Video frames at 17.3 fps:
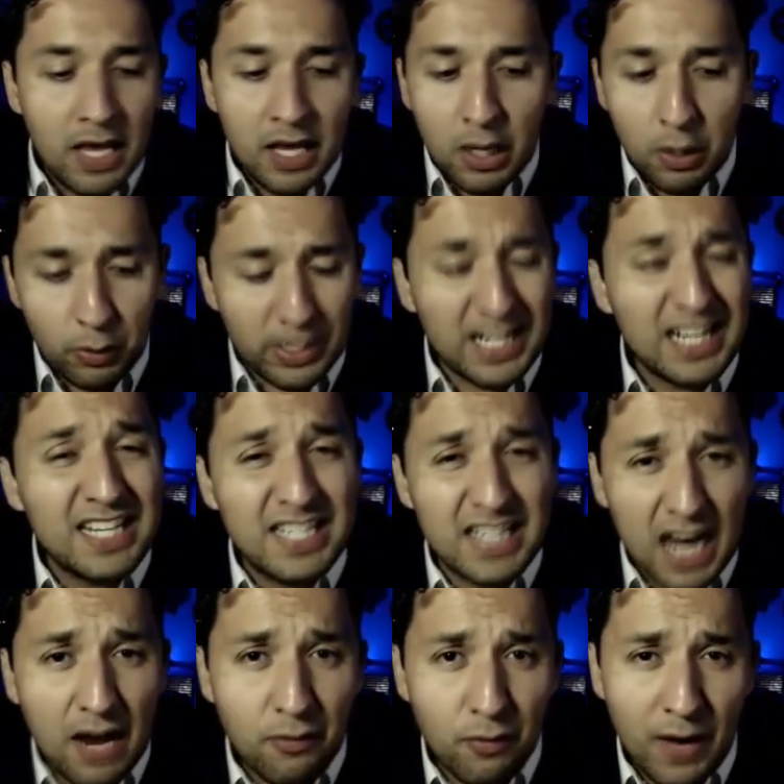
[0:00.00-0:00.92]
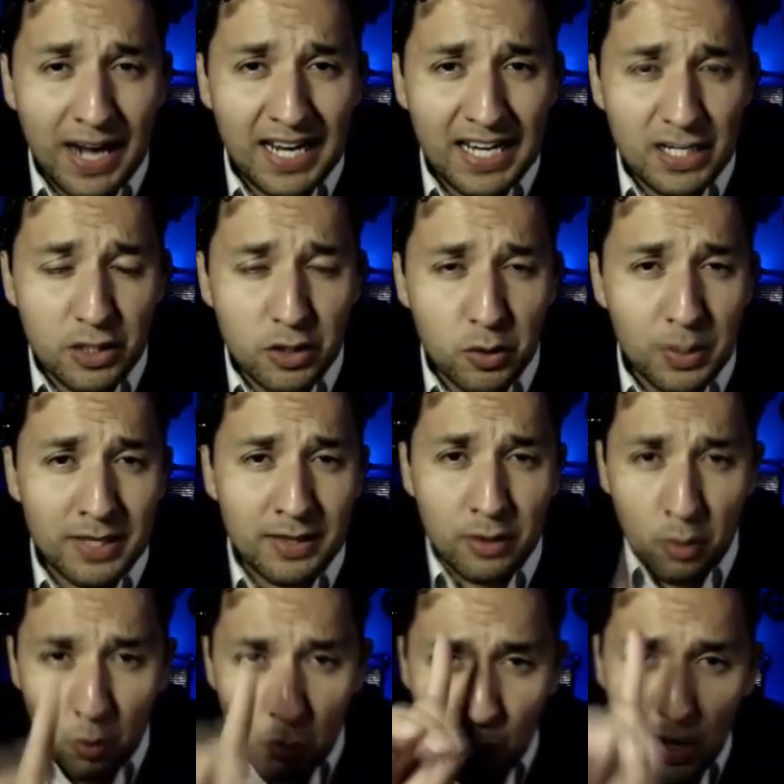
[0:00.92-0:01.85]
And we're going to dive right into it.
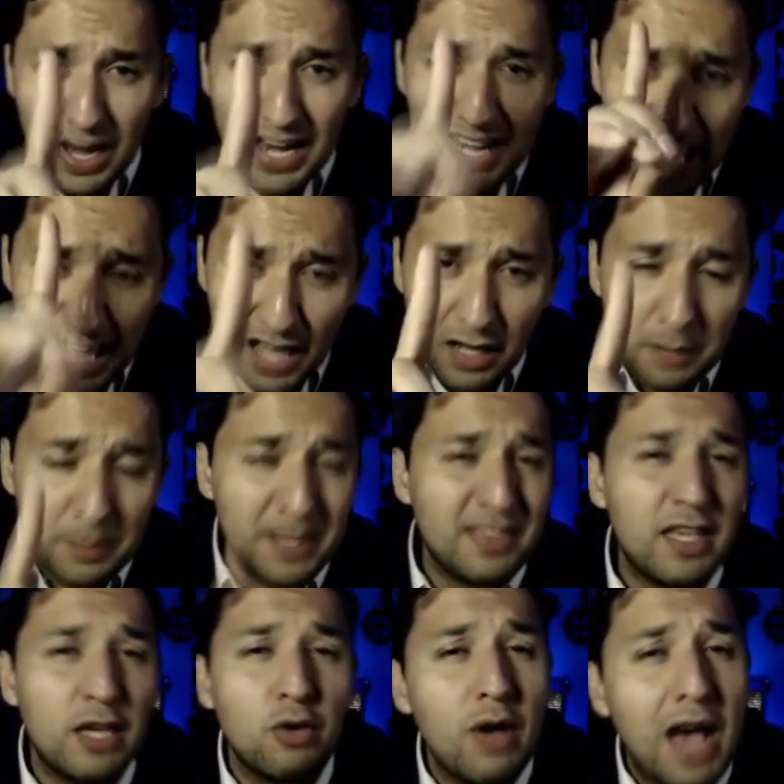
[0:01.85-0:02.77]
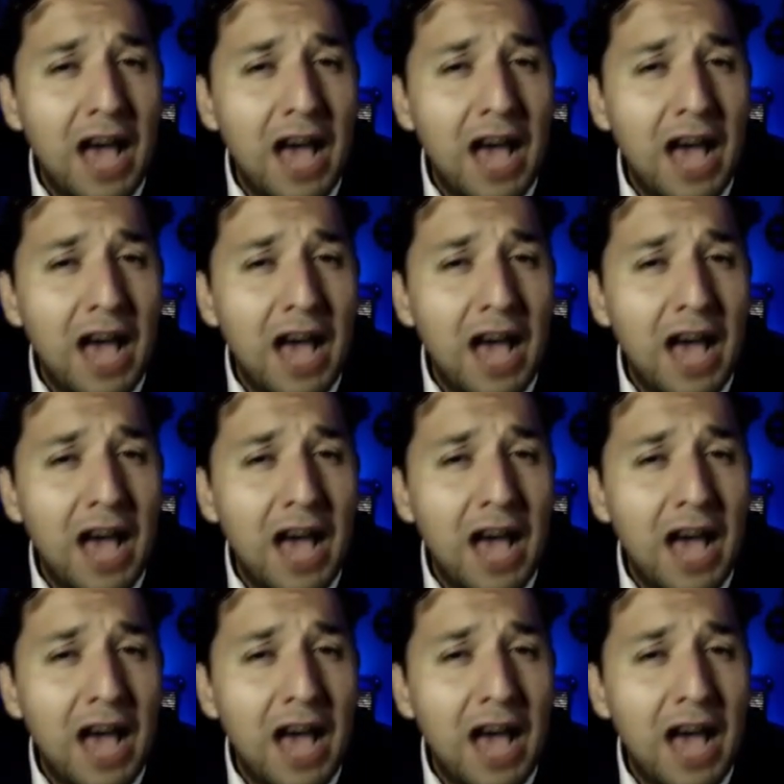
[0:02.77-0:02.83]
The one element that you